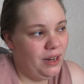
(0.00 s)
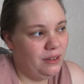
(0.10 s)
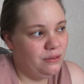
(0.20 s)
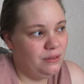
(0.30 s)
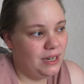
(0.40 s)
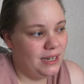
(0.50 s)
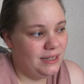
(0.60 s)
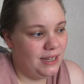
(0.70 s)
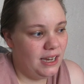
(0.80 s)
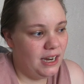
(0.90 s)
else
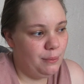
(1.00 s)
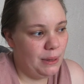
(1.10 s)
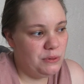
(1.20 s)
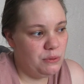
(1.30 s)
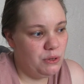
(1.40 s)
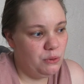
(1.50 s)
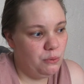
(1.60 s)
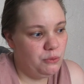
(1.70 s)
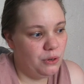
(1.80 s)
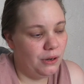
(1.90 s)
is thinking about doing
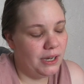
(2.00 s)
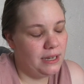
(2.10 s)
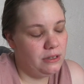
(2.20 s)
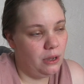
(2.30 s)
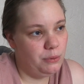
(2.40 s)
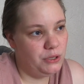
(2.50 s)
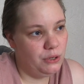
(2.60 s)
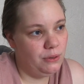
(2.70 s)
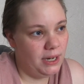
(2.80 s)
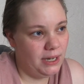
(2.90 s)
Homestart, gets the
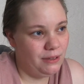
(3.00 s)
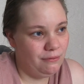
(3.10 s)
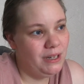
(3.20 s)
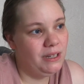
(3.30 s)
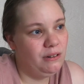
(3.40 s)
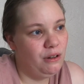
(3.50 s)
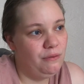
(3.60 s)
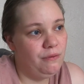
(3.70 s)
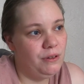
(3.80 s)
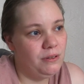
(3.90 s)
opportunity and they're really
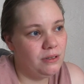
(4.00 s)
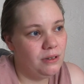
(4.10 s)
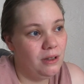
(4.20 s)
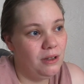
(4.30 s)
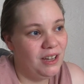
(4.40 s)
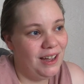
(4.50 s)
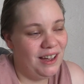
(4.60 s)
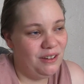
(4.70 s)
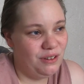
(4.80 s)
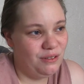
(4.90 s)
nervous,
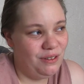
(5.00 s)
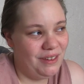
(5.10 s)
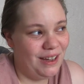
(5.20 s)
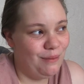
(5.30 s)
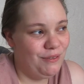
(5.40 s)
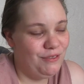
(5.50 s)
the only thing I'm